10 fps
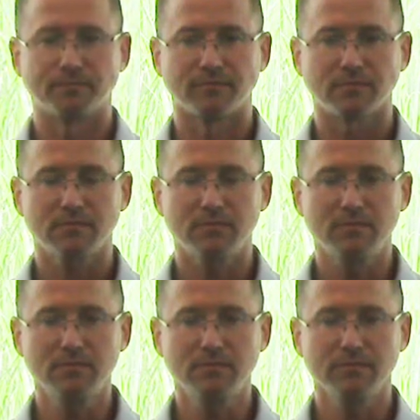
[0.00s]

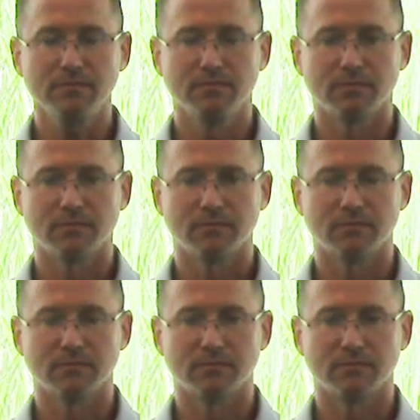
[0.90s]

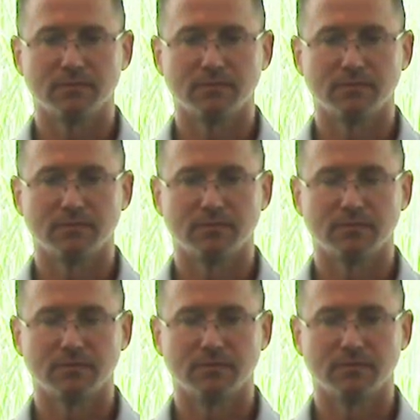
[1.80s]

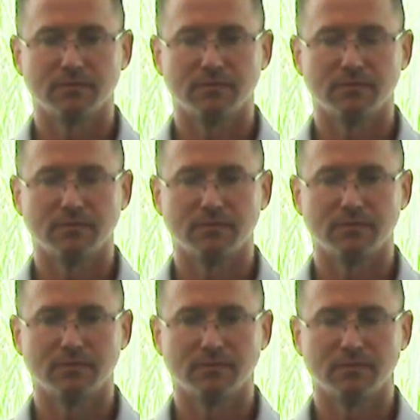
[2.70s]

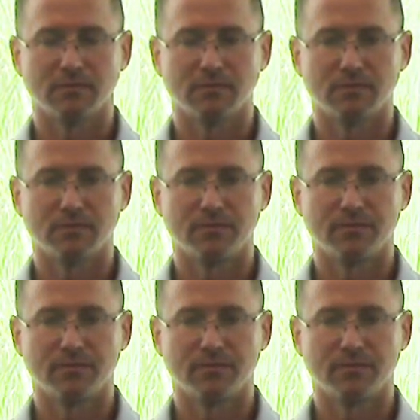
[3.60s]
(no one is talking)